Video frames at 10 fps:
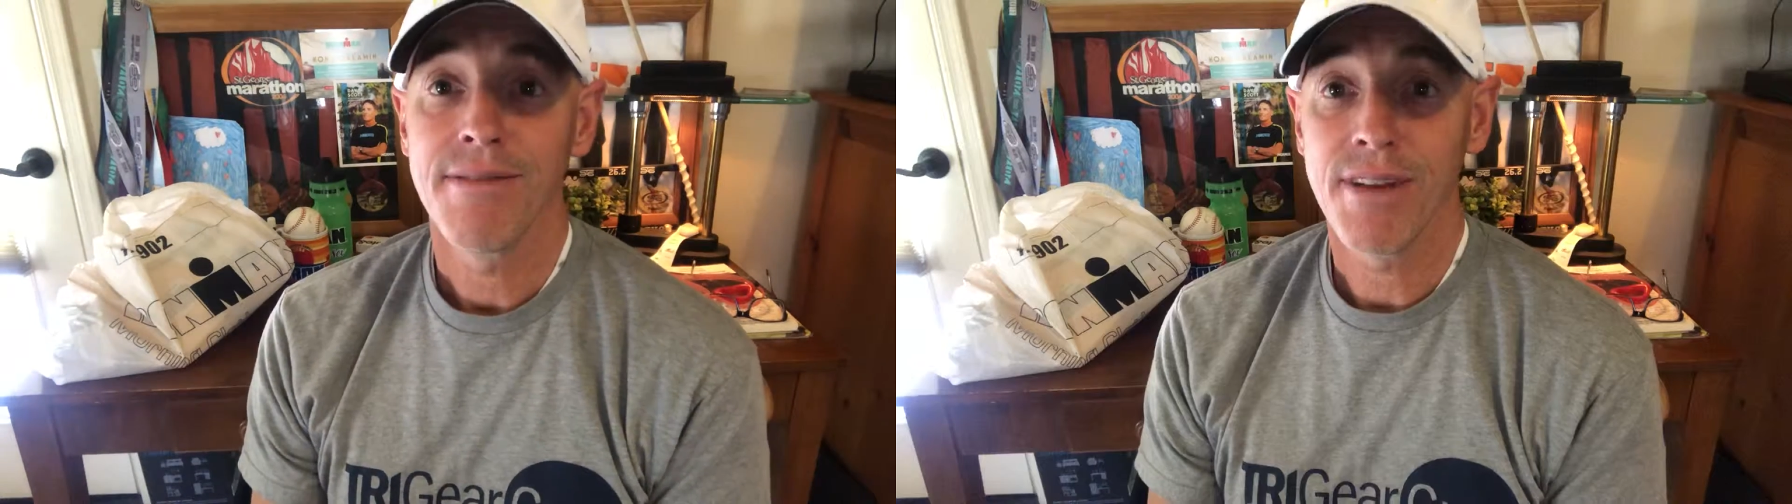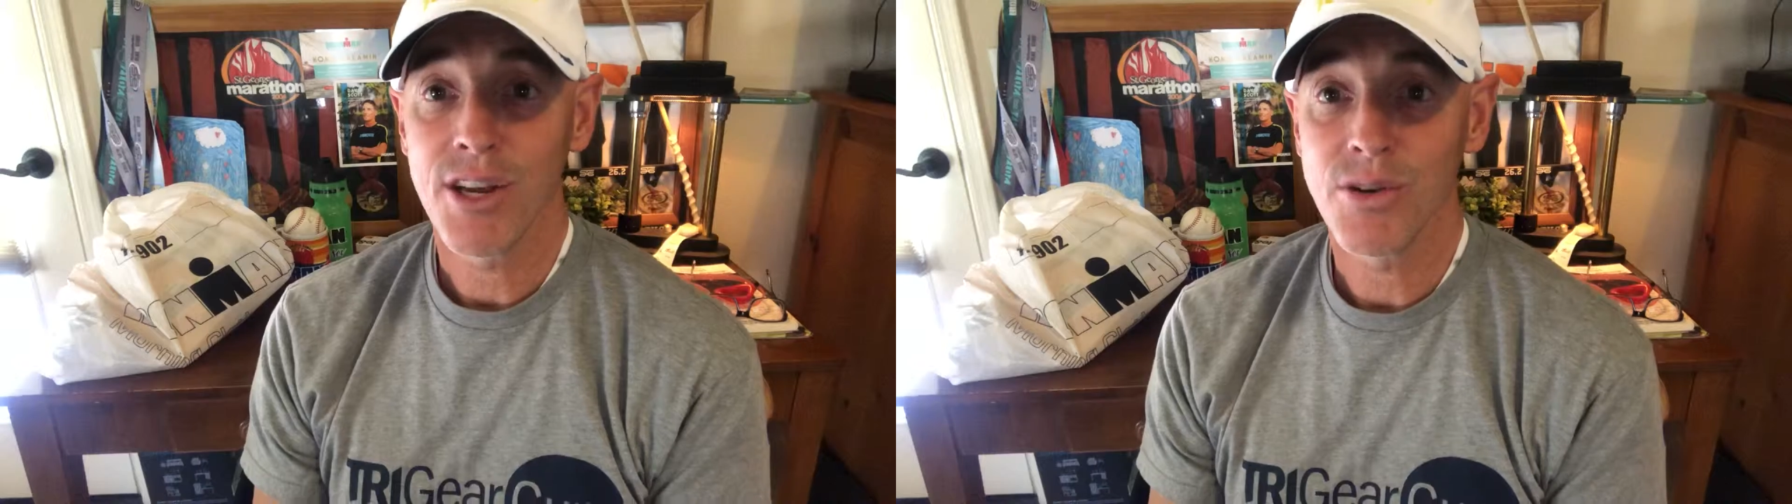
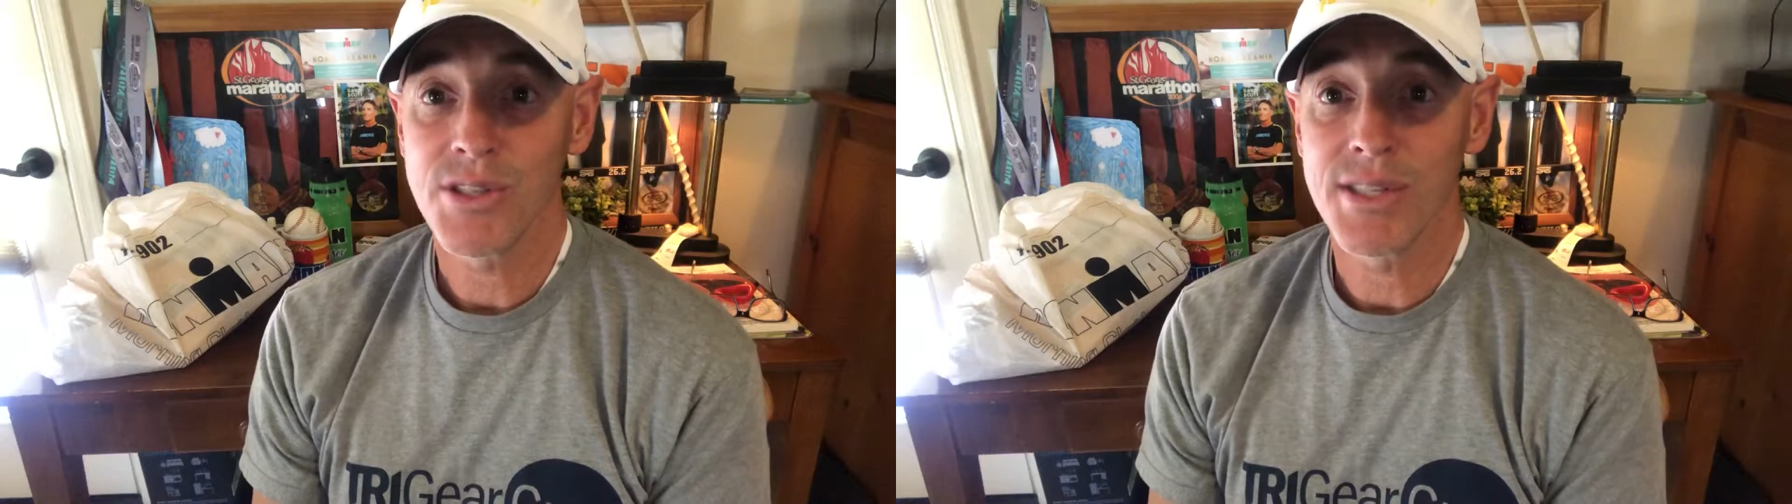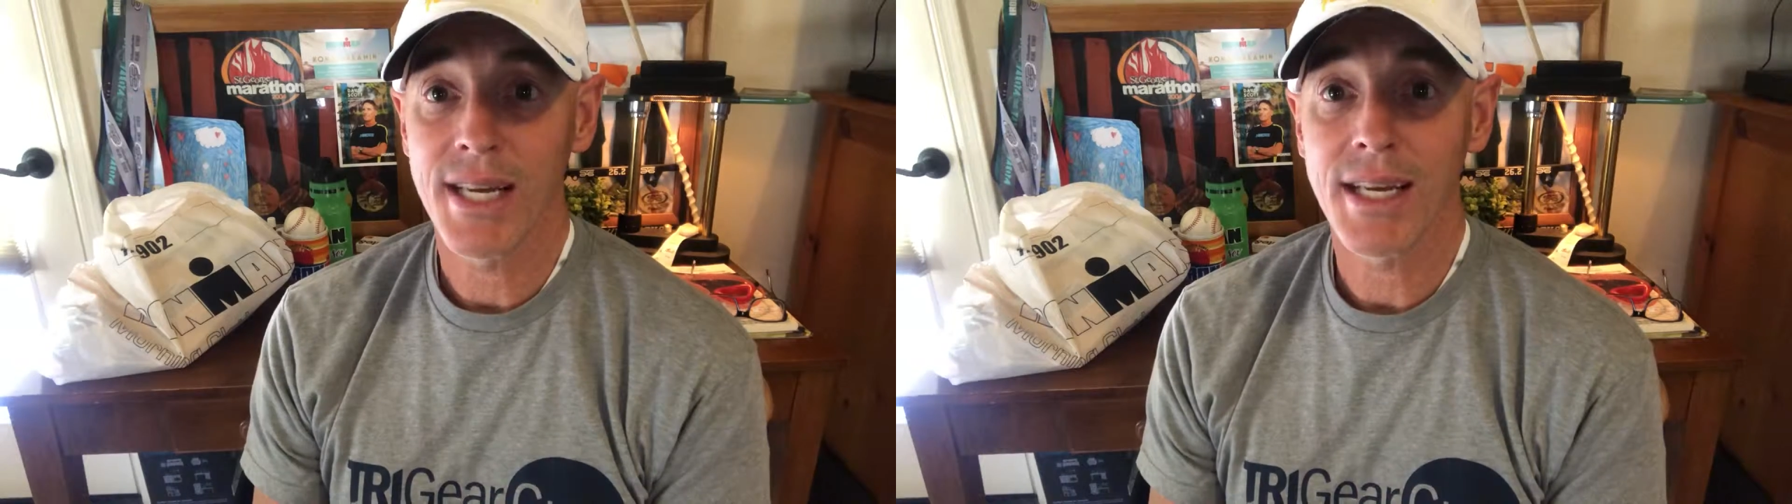
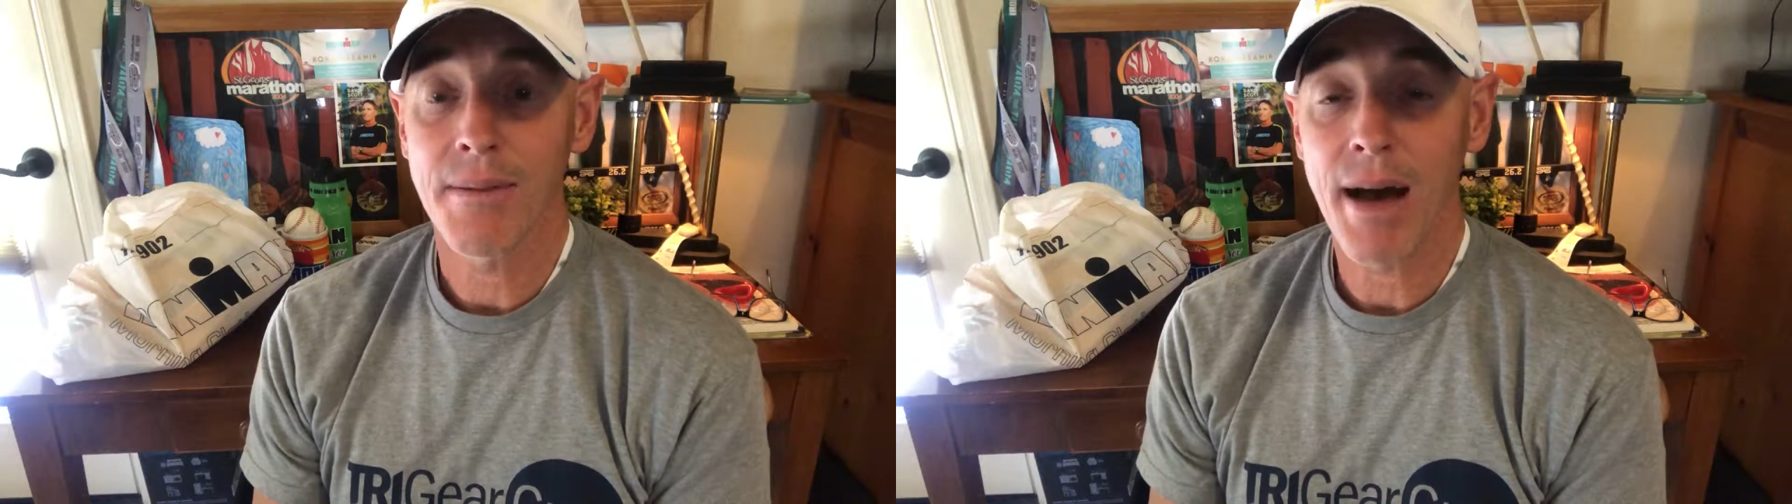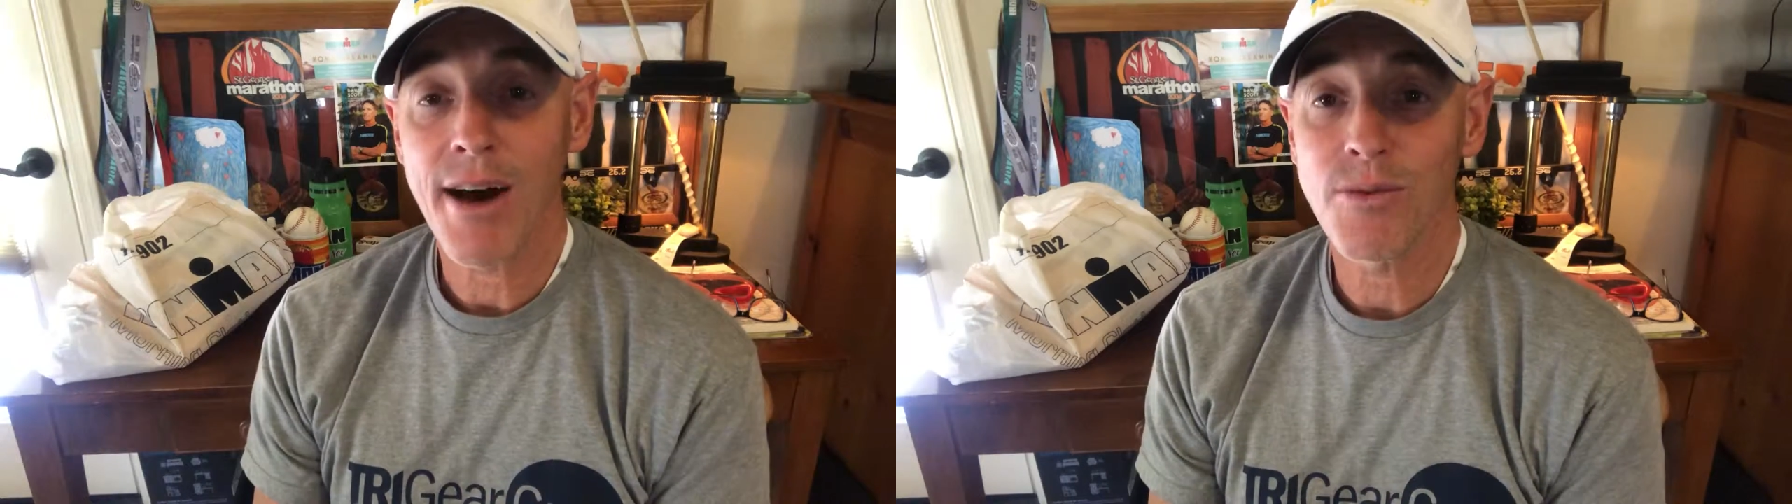videos as they
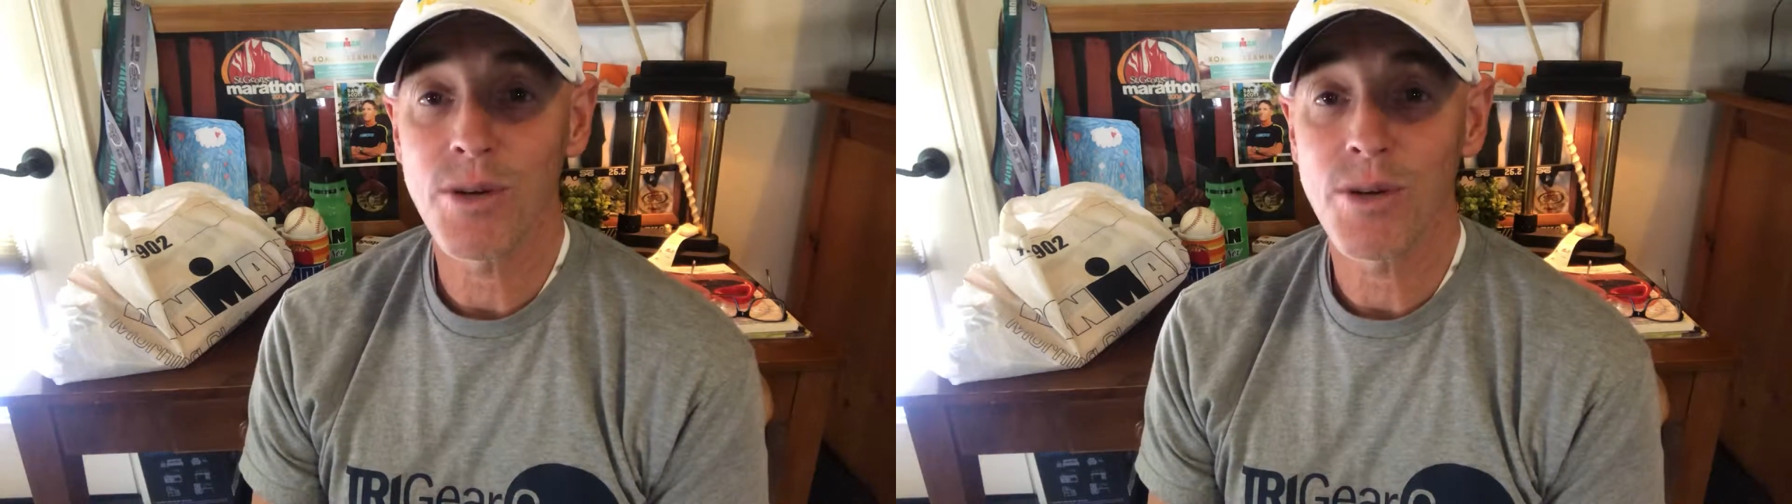come out.